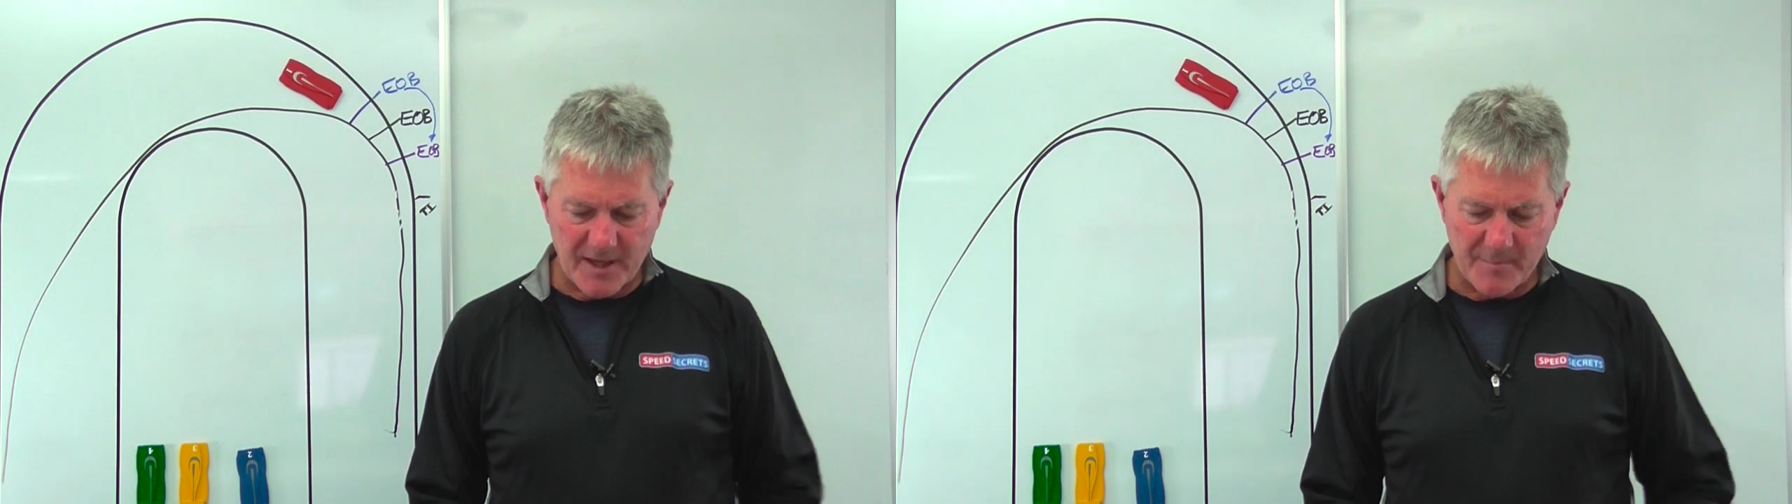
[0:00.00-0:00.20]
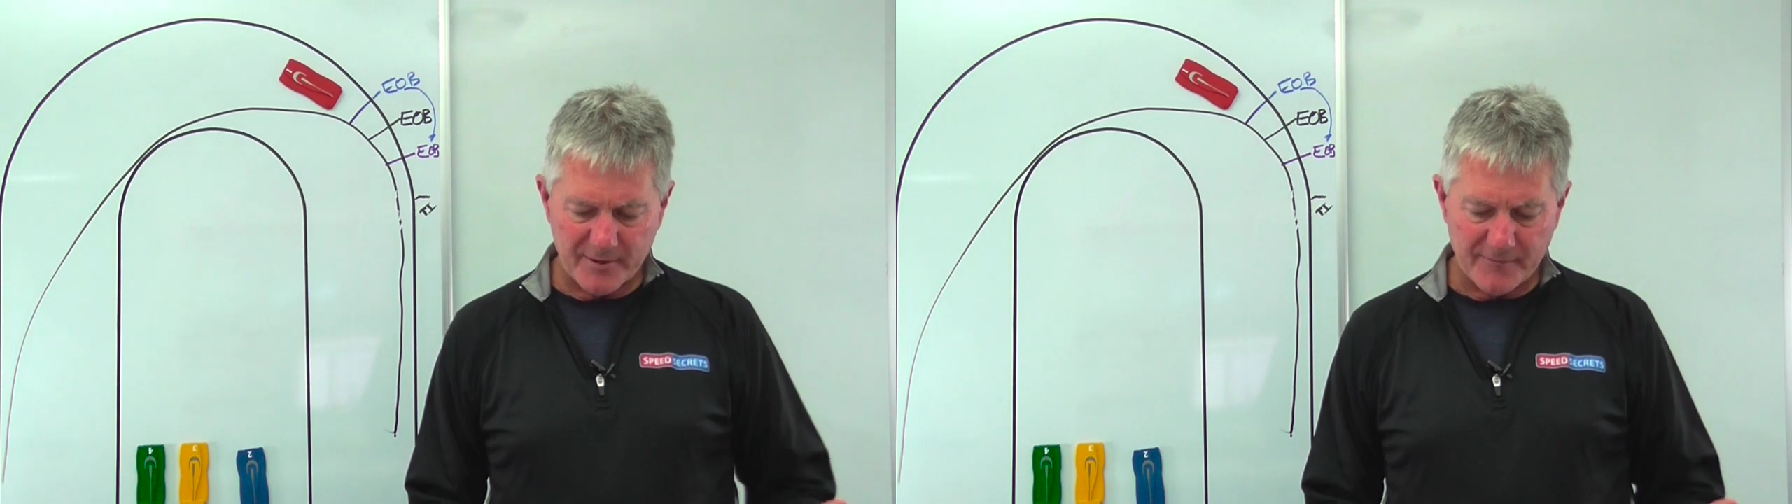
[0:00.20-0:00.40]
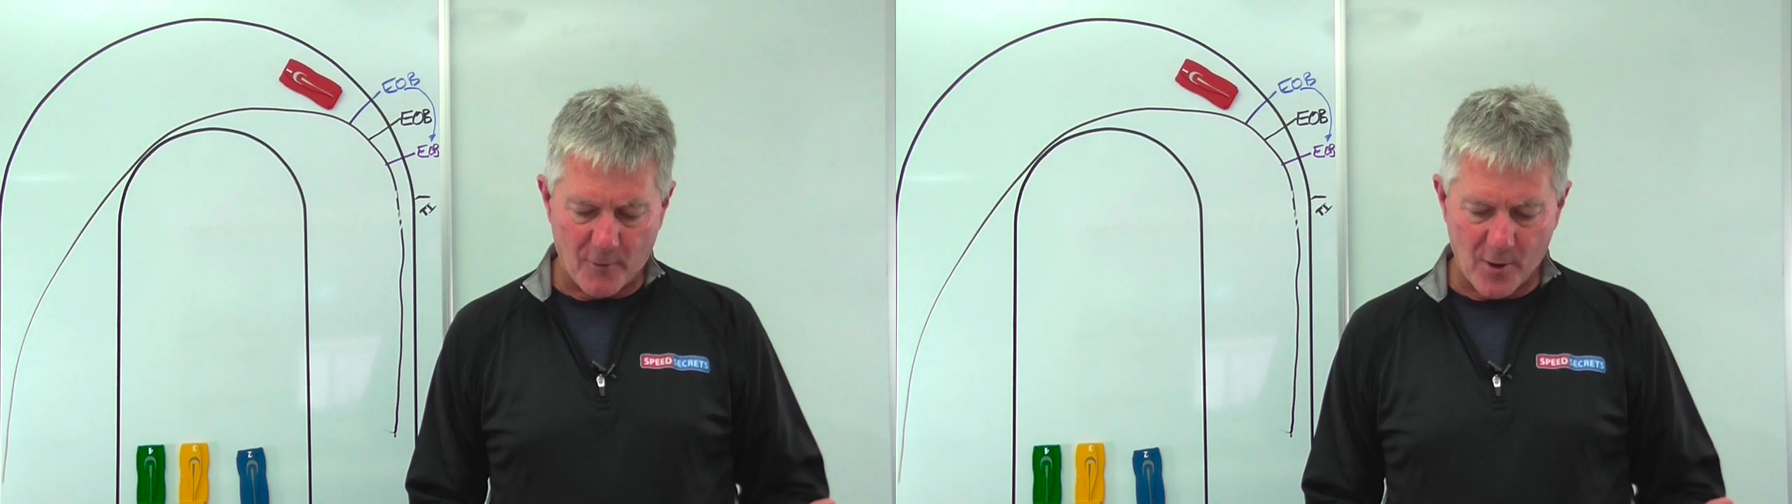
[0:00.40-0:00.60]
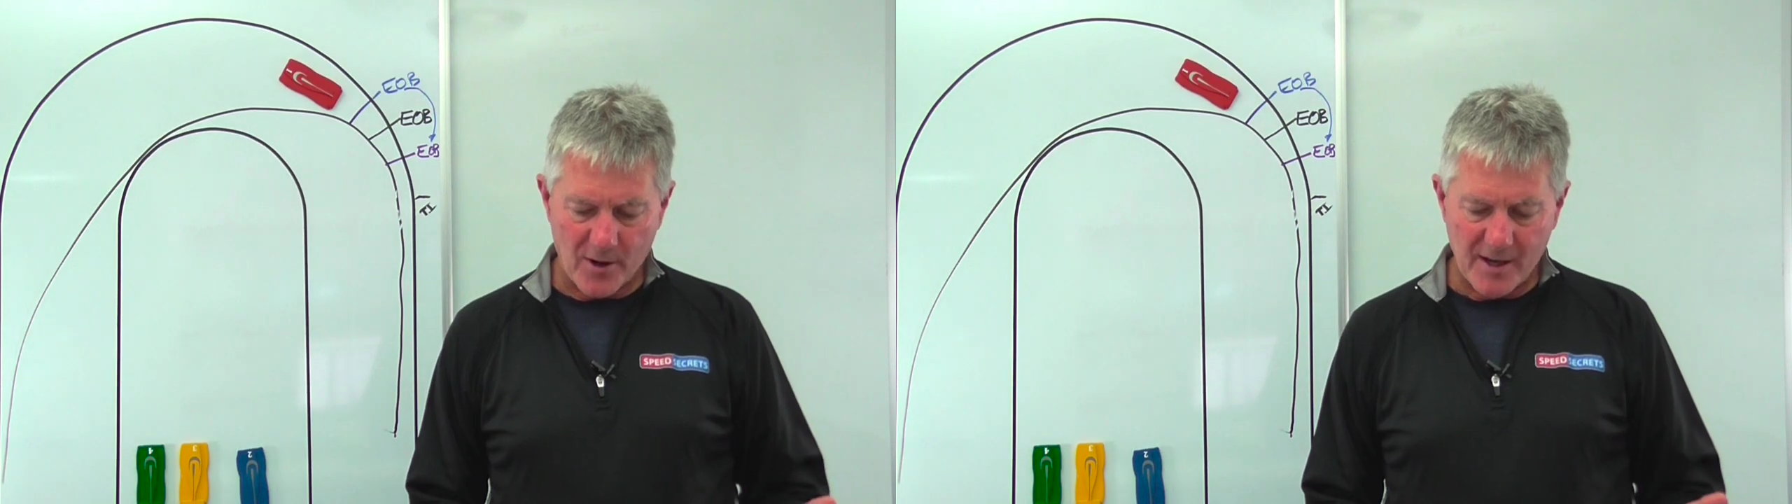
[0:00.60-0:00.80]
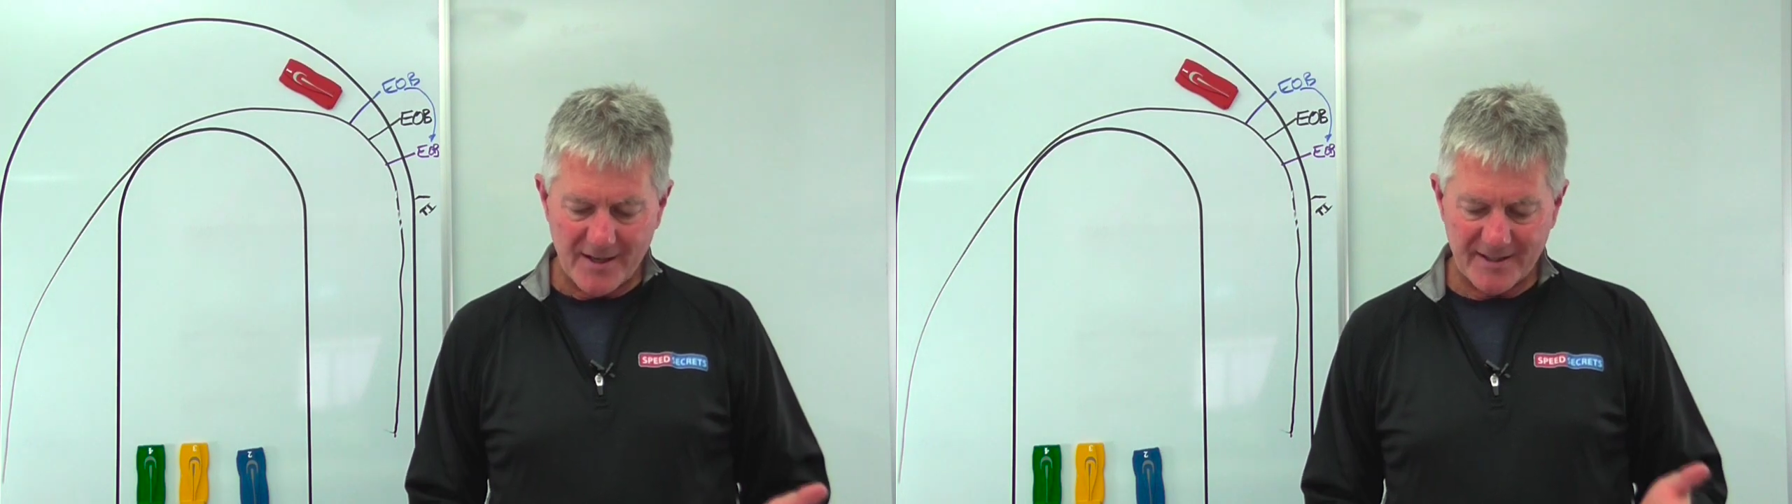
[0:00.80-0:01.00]
tips
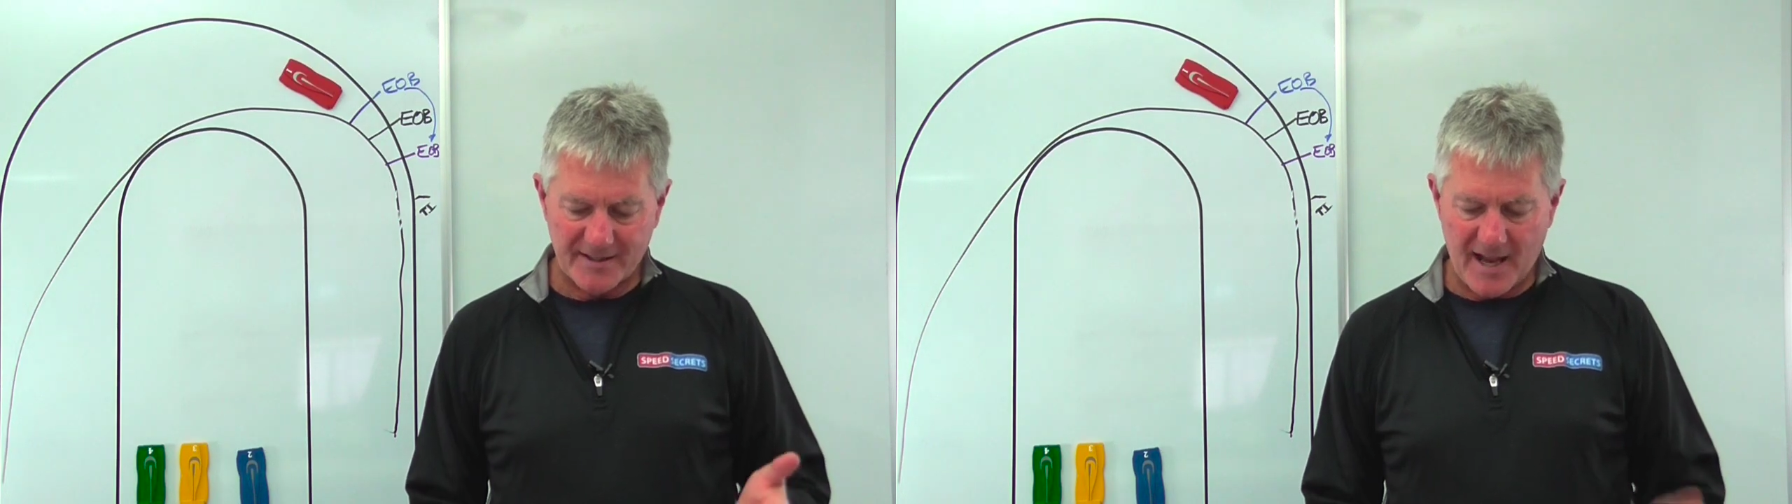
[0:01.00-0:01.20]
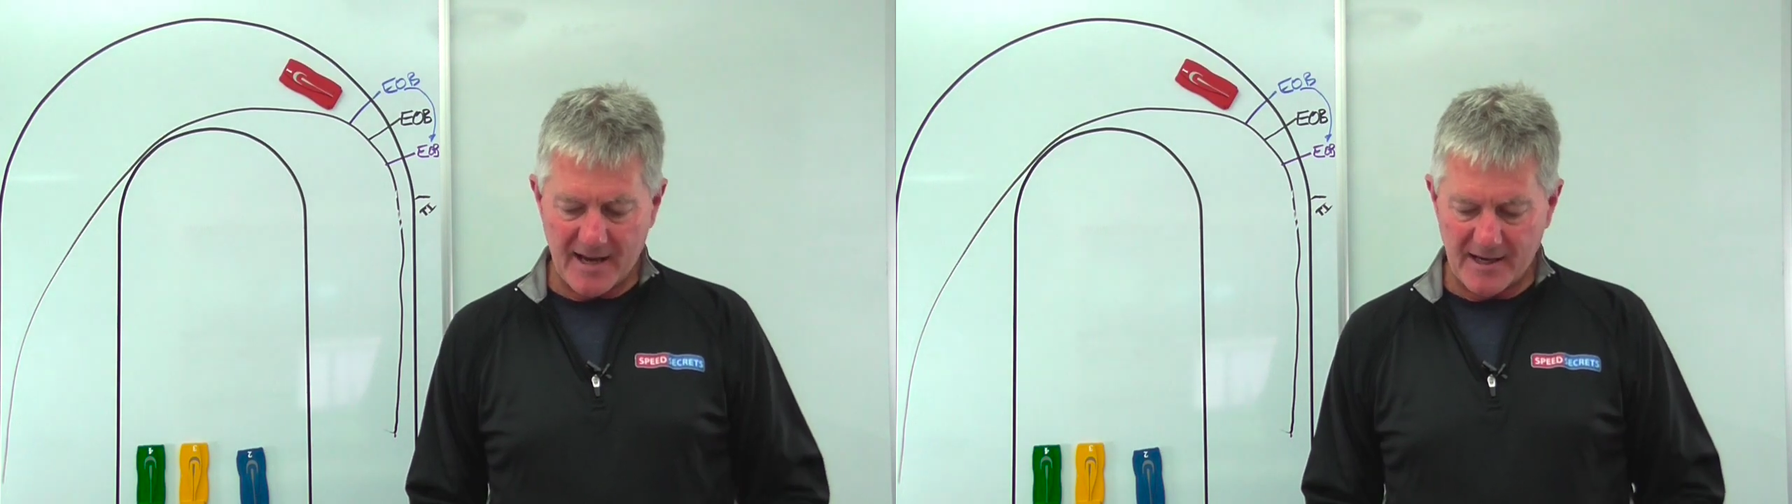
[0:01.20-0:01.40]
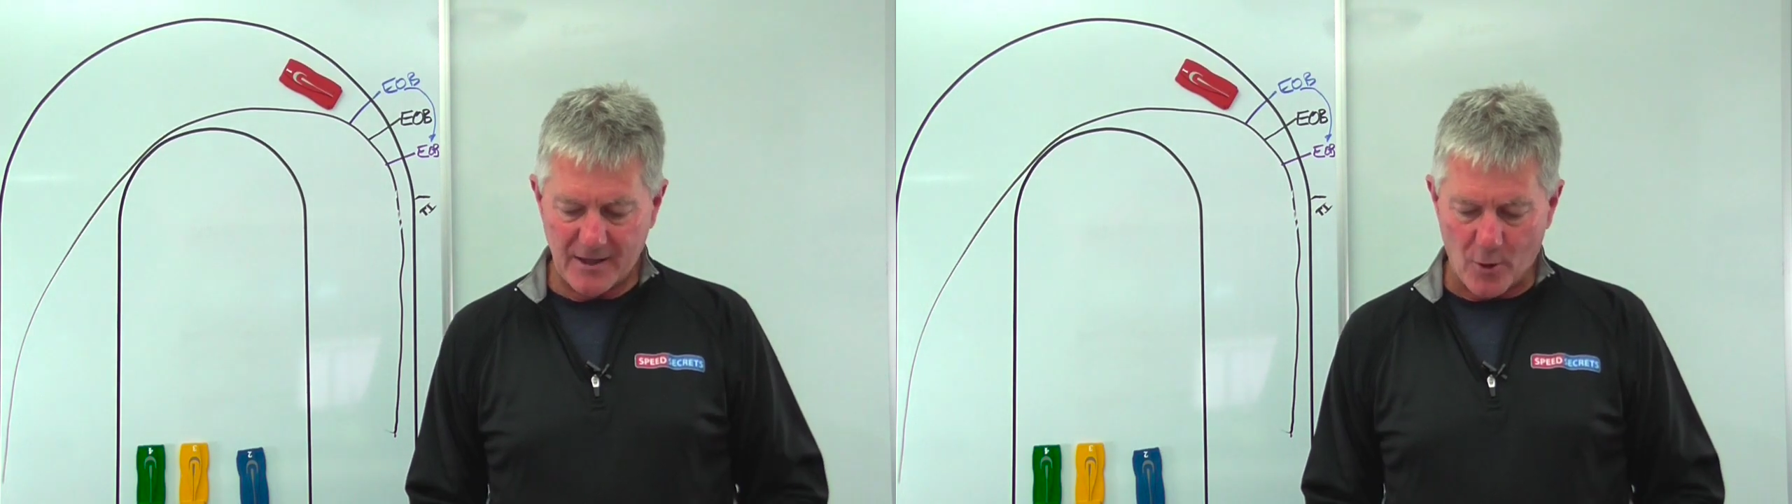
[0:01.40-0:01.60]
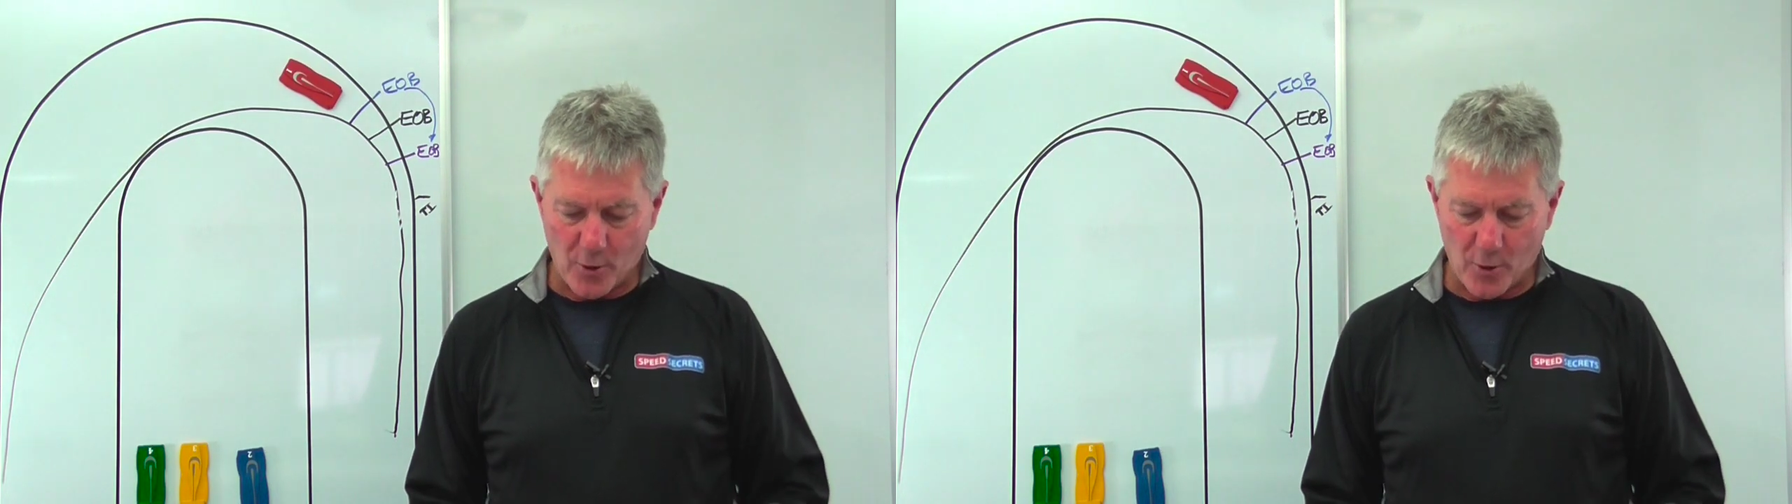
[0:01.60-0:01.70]
for standing